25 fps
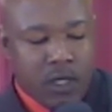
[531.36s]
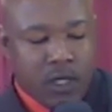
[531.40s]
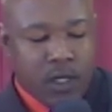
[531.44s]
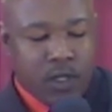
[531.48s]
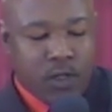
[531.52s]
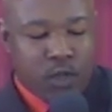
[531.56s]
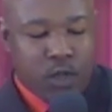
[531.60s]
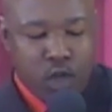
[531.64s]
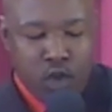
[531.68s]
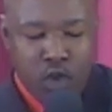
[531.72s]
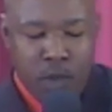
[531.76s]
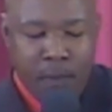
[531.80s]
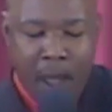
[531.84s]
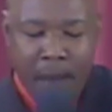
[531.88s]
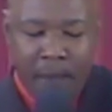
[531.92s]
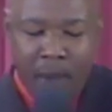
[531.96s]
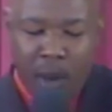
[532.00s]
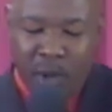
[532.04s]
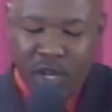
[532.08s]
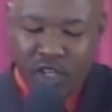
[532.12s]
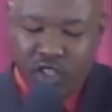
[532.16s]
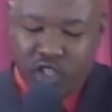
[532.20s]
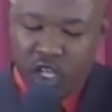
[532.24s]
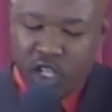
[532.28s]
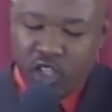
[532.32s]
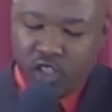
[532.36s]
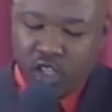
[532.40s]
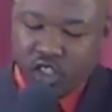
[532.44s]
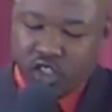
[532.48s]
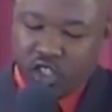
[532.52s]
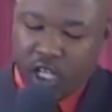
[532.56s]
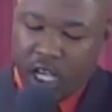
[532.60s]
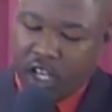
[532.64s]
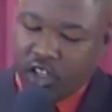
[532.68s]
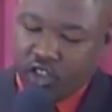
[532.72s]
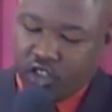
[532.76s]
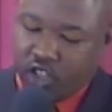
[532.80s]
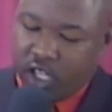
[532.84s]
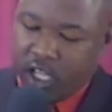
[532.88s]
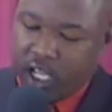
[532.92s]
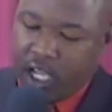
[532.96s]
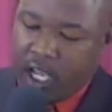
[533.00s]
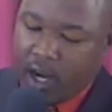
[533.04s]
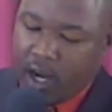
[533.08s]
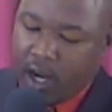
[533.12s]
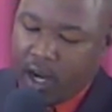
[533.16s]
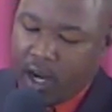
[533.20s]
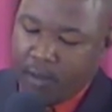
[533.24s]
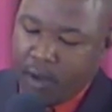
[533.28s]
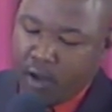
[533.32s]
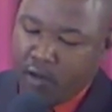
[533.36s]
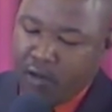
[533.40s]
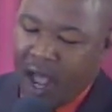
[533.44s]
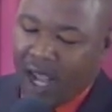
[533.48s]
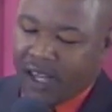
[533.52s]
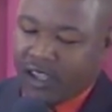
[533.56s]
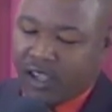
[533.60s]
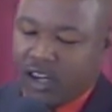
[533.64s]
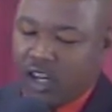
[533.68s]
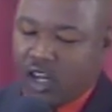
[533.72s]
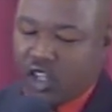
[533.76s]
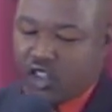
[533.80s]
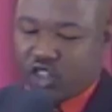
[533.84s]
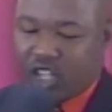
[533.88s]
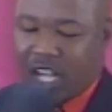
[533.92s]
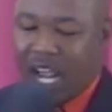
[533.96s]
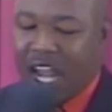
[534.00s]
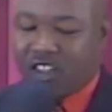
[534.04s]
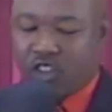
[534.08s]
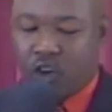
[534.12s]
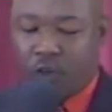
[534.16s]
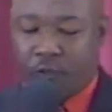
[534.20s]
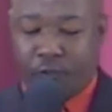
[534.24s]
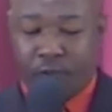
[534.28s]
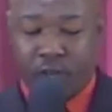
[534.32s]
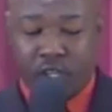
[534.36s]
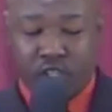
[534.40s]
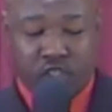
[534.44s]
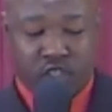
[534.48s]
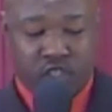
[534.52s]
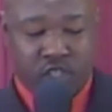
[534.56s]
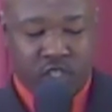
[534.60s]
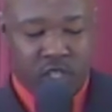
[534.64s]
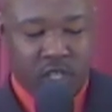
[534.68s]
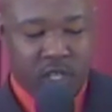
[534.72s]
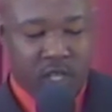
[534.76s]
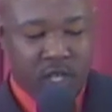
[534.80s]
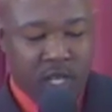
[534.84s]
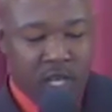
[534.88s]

Do you remember when Jesus engineered a miraculous catch of fish?